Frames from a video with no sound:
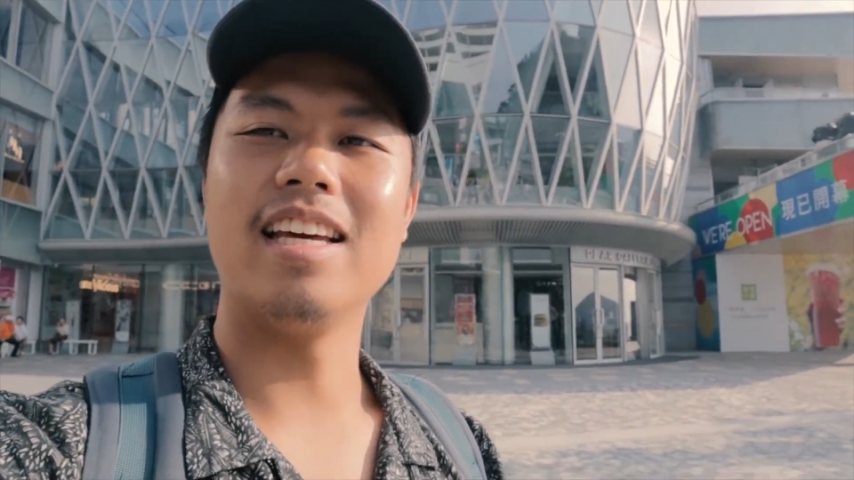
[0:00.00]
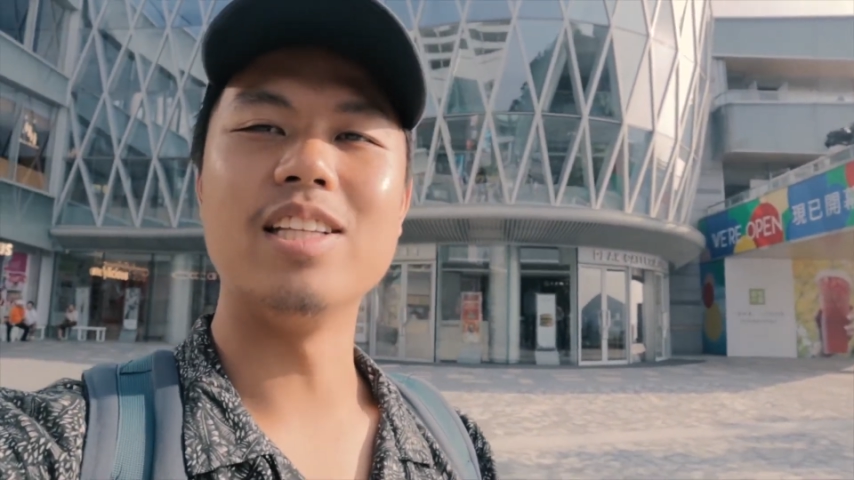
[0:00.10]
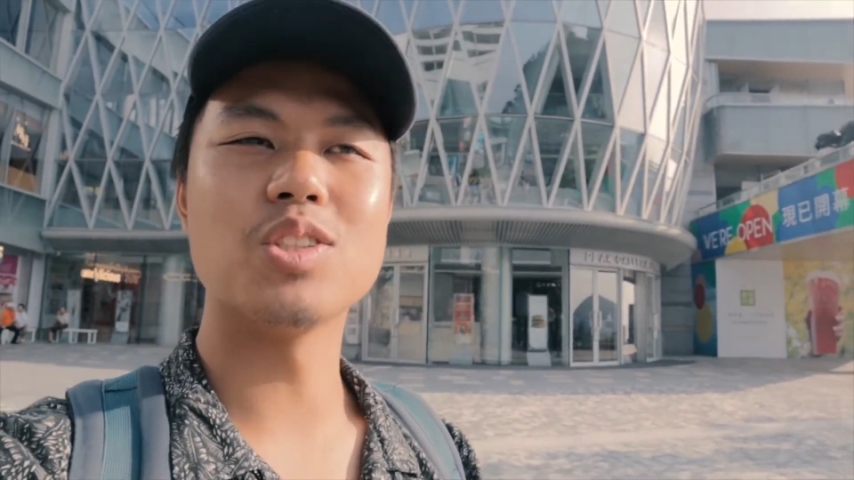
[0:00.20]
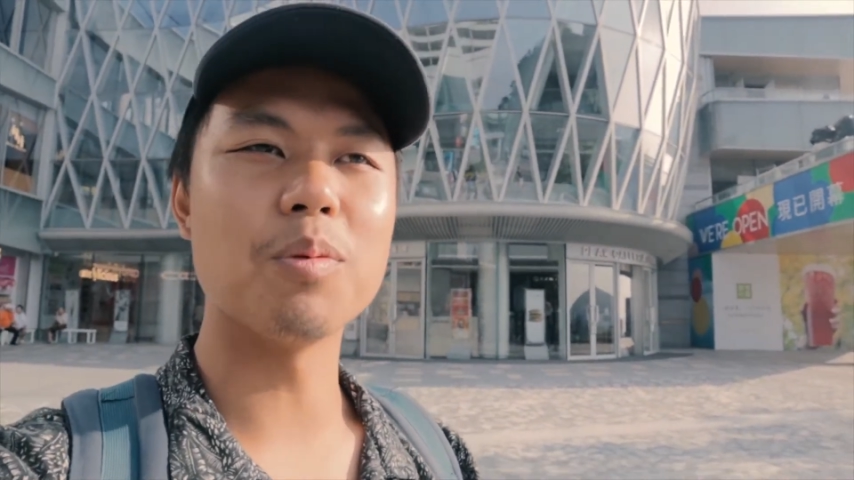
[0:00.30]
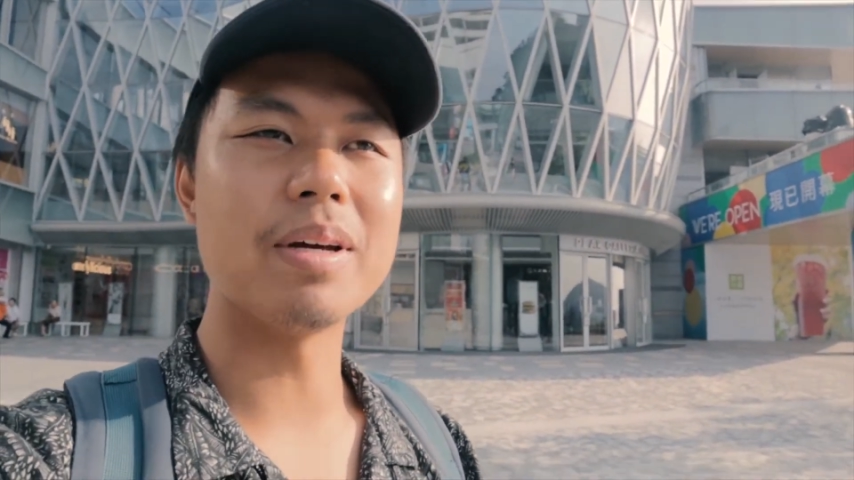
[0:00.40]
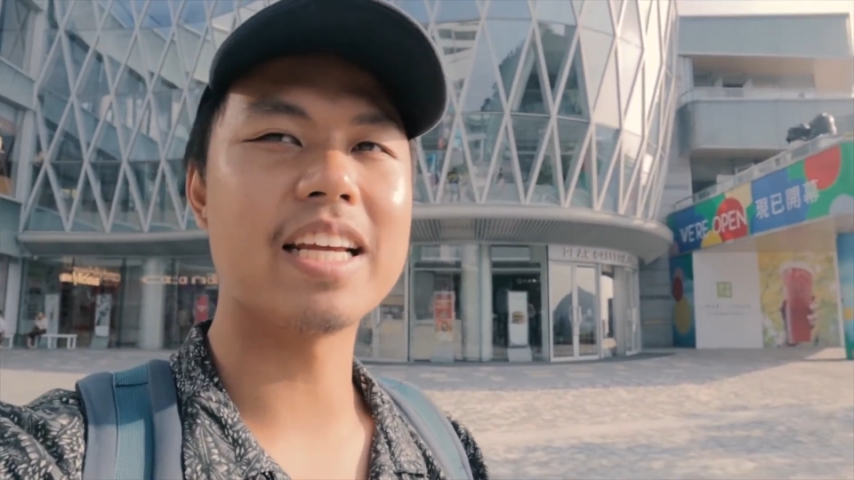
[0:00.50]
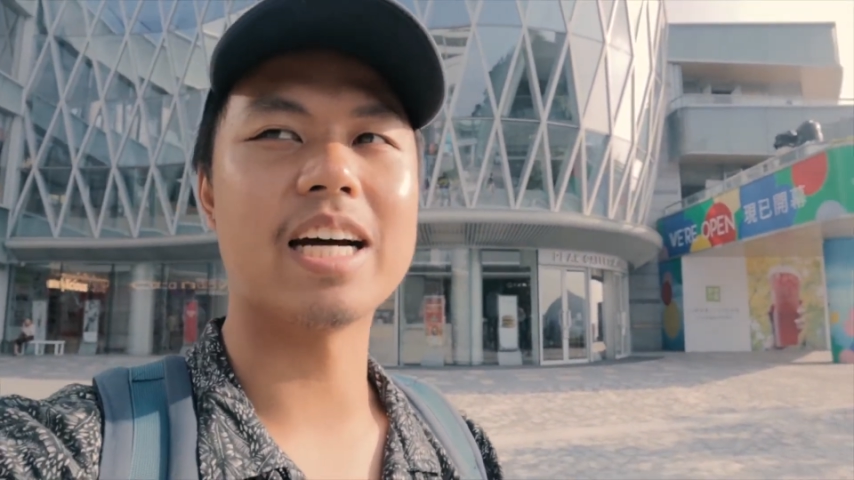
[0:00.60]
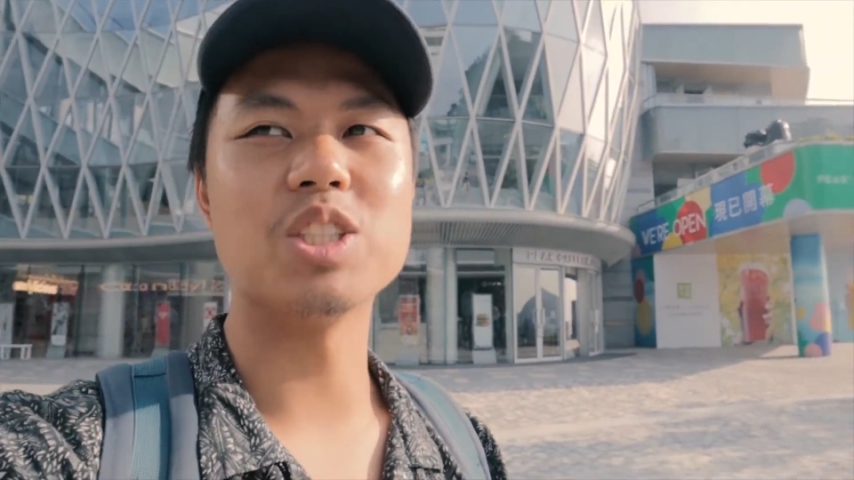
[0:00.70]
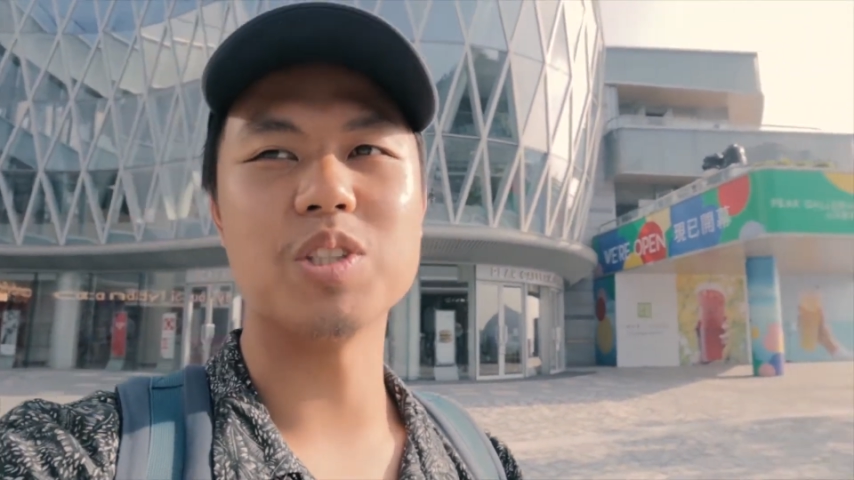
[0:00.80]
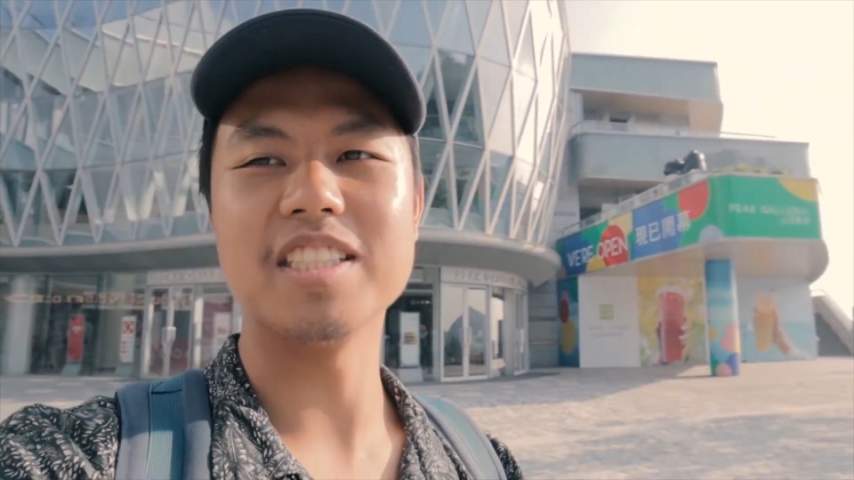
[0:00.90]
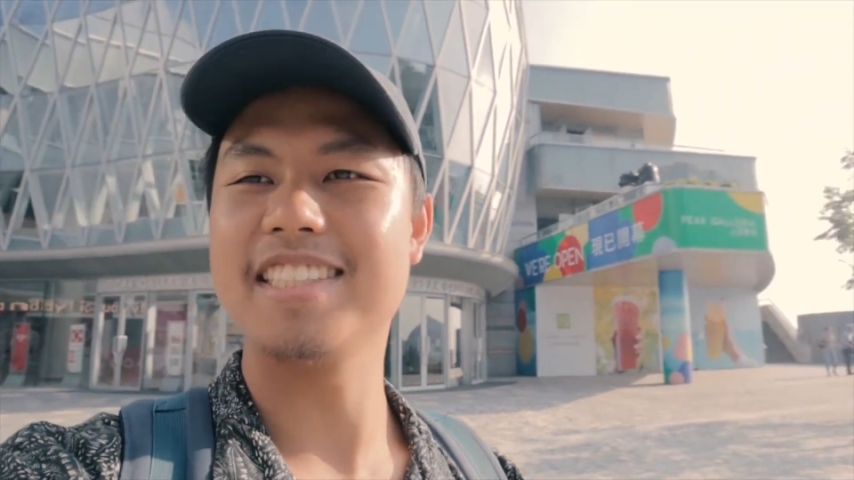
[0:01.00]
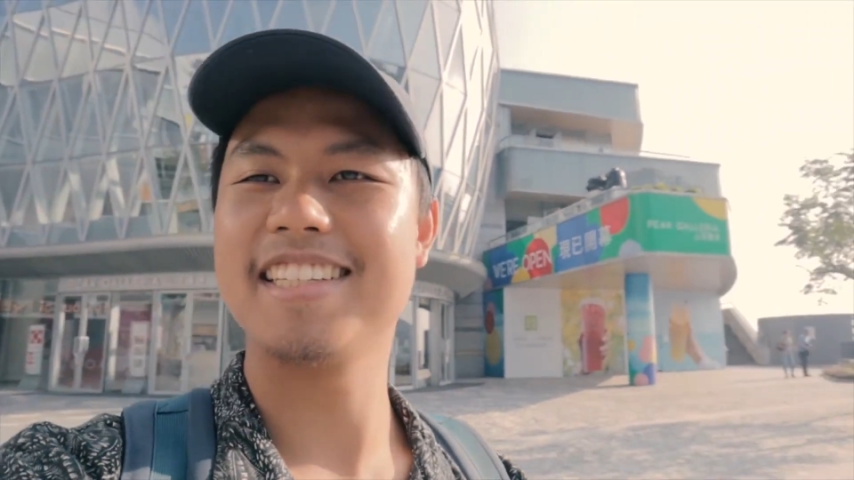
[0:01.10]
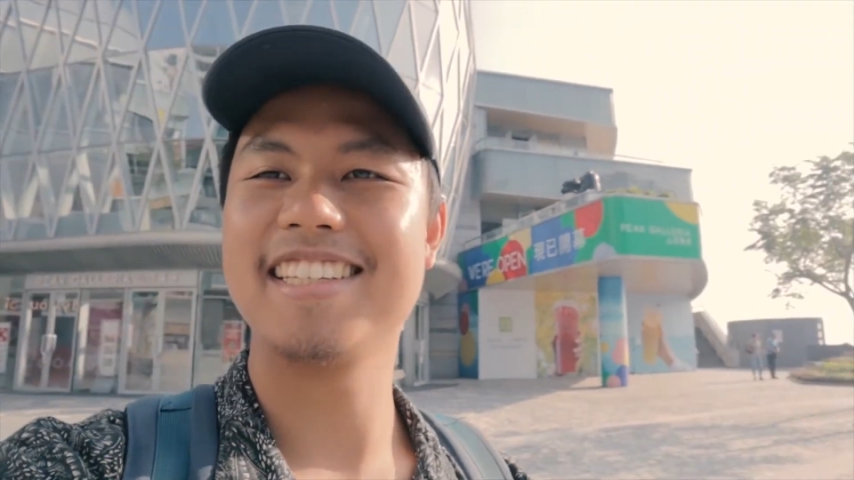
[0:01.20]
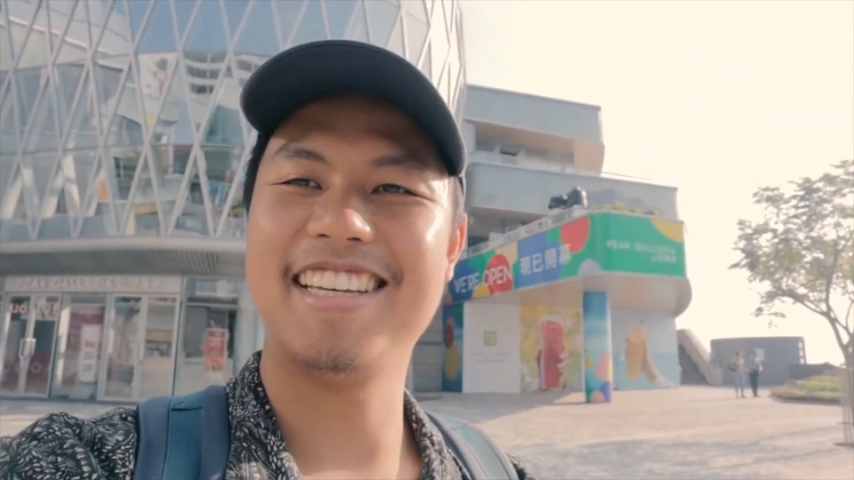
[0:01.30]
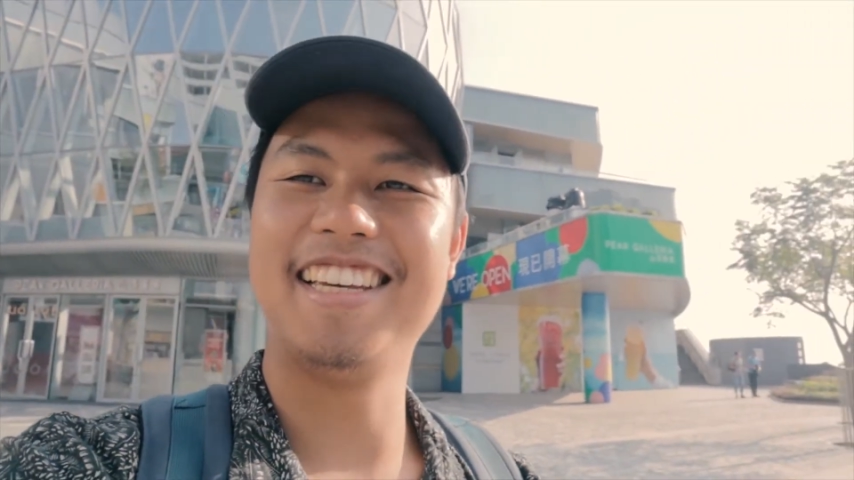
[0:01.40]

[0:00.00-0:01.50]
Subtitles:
in so many countries.